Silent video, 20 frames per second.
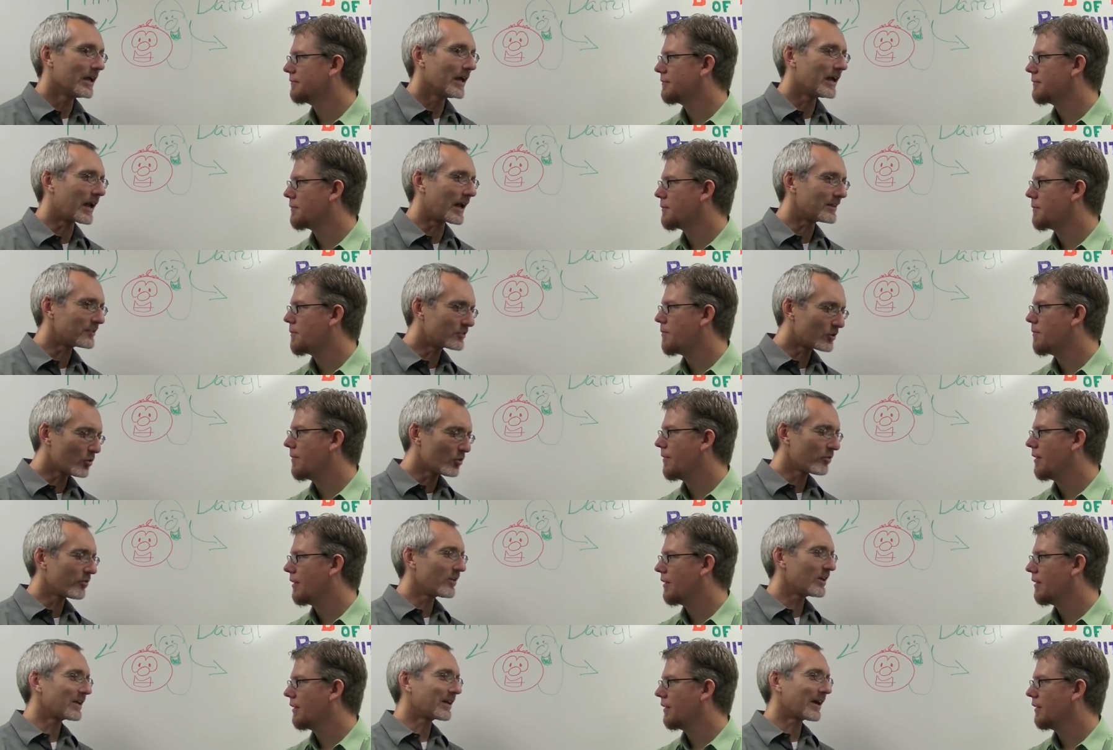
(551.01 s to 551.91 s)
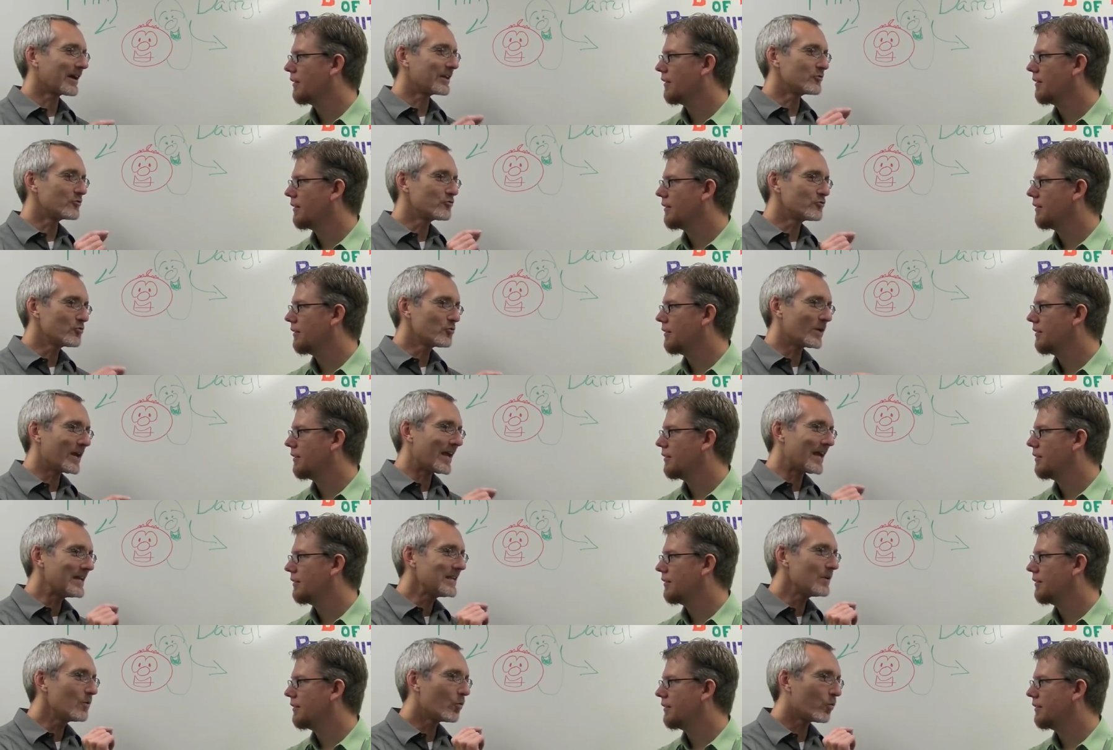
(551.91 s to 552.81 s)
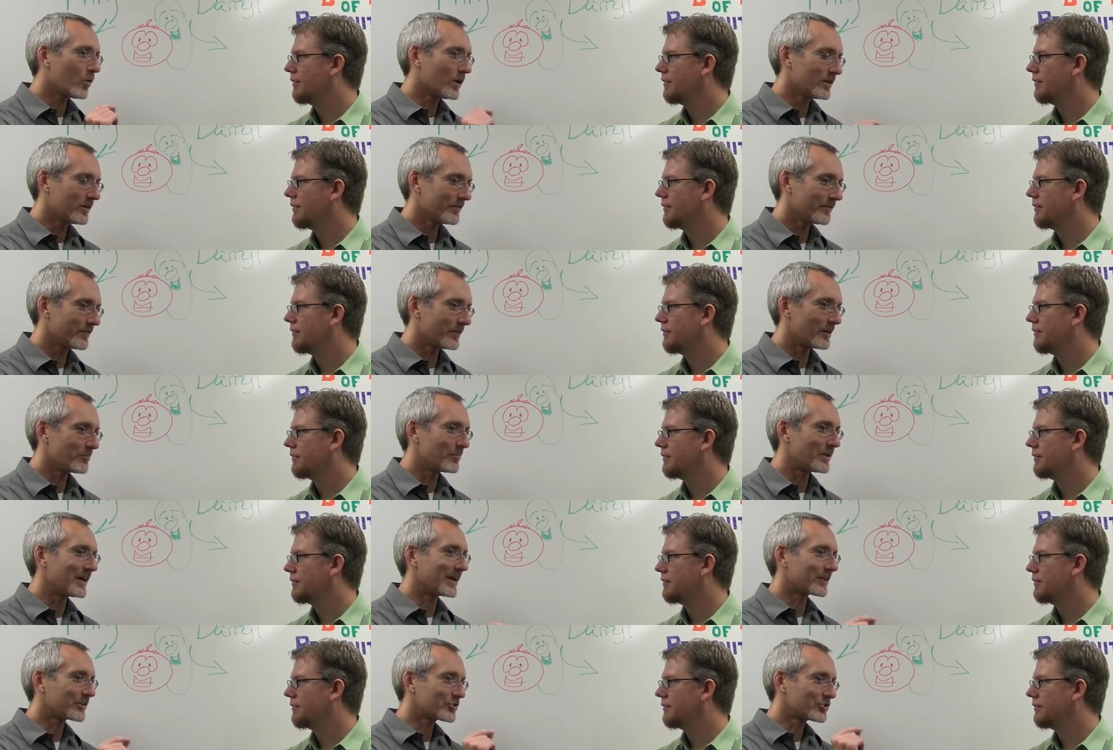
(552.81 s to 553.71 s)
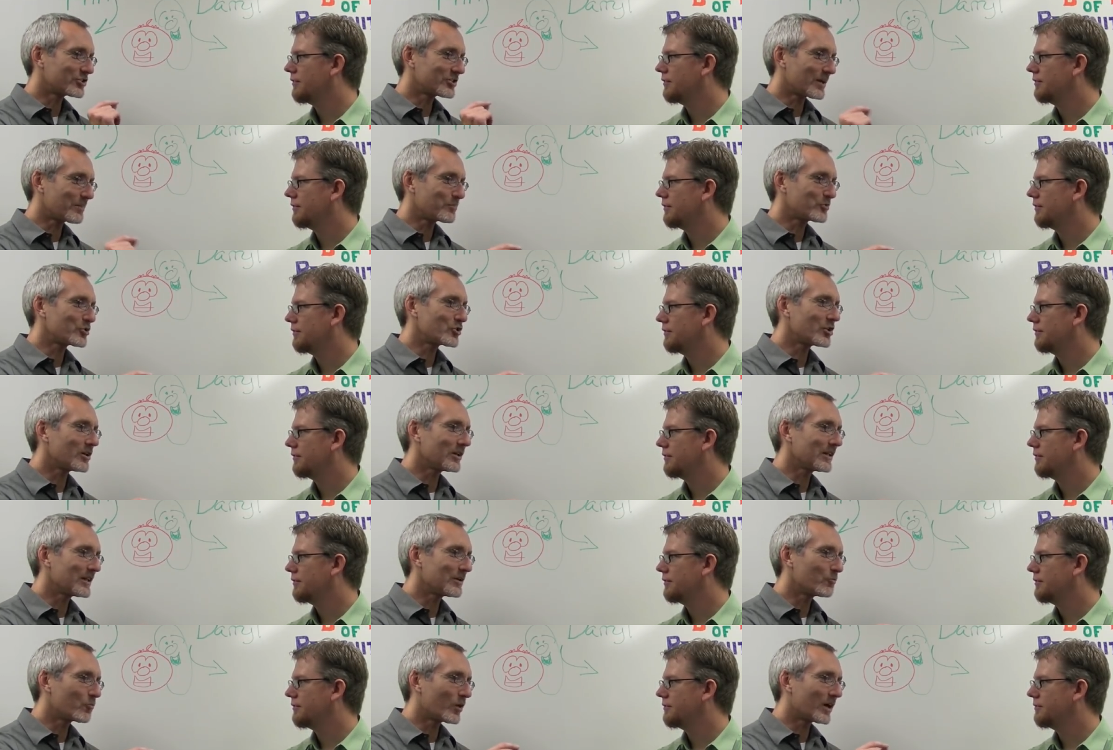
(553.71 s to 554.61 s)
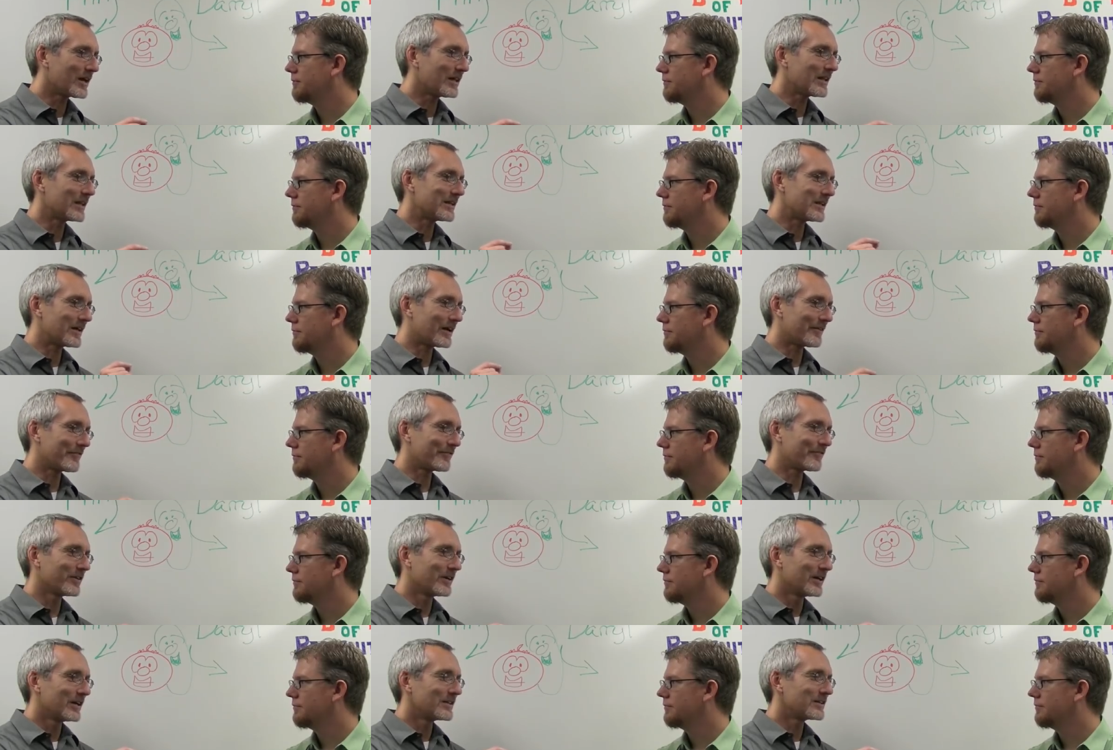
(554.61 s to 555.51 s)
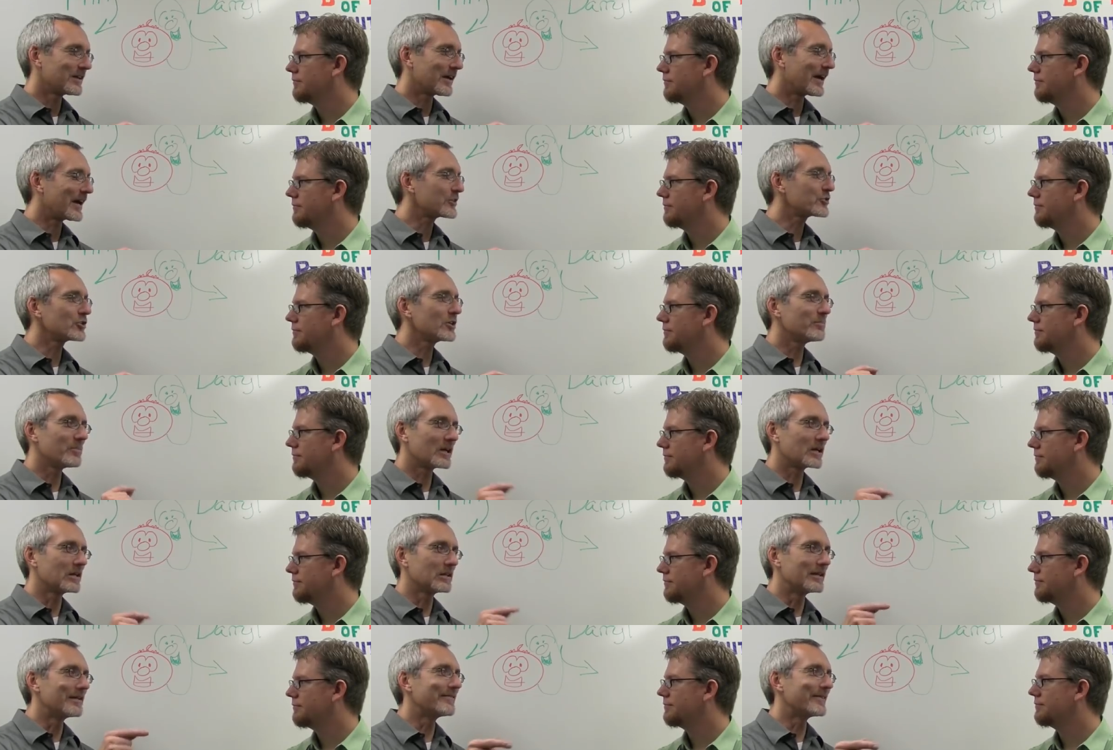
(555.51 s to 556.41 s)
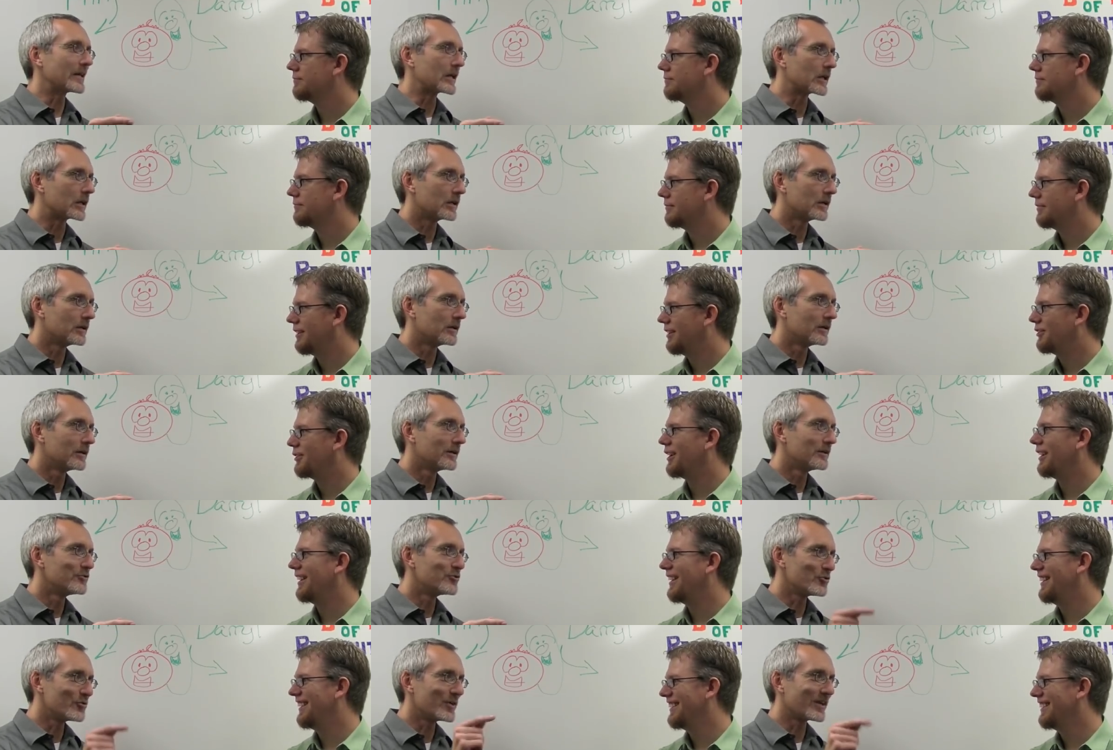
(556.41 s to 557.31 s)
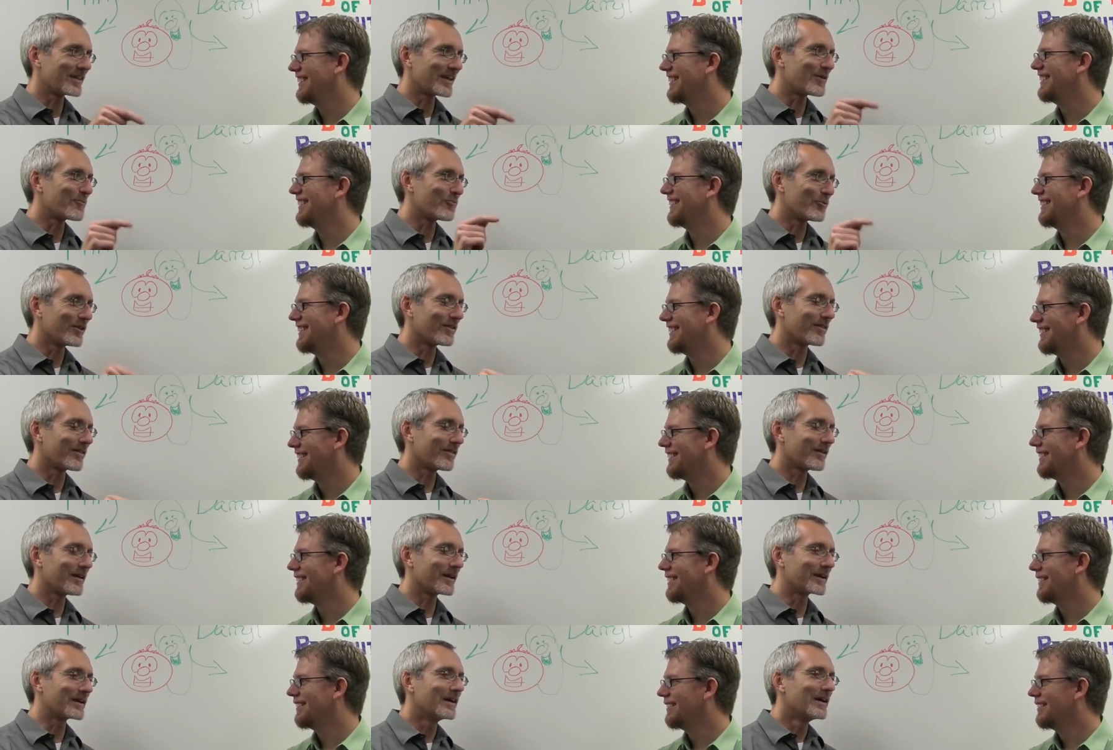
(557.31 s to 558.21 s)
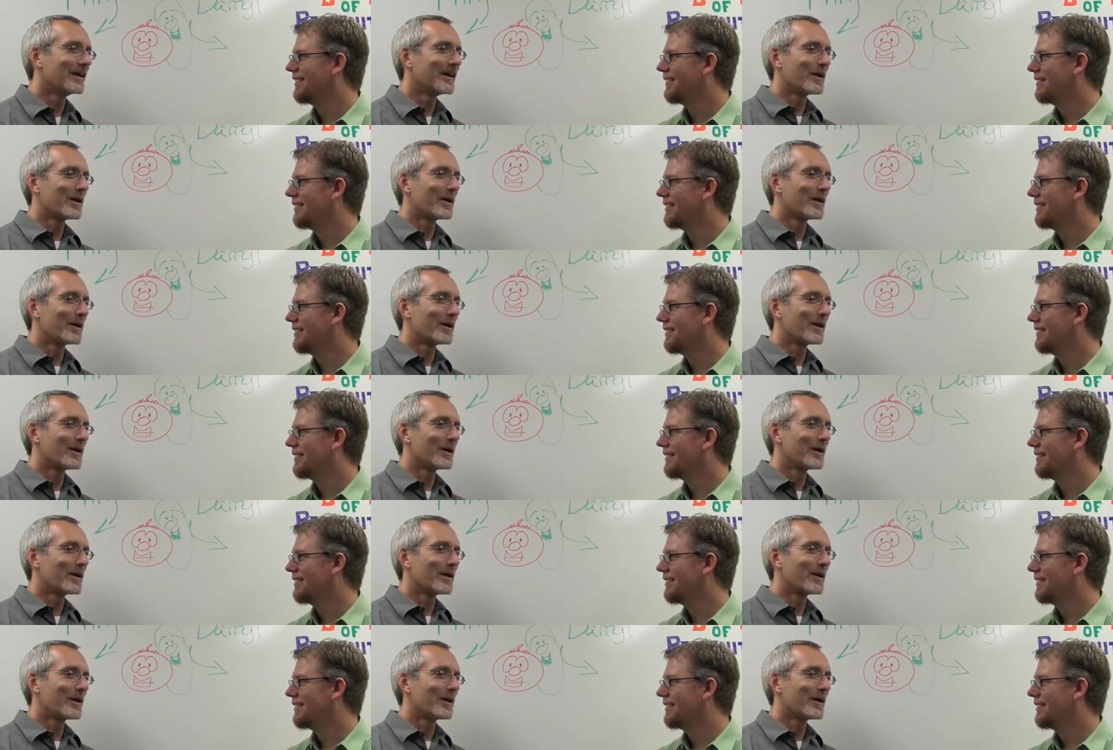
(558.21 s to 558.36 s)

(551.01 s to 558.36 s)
Speaker 1: and I don't think I do any one of them exceptionally well enough to actually make a living okay. doing that one thing.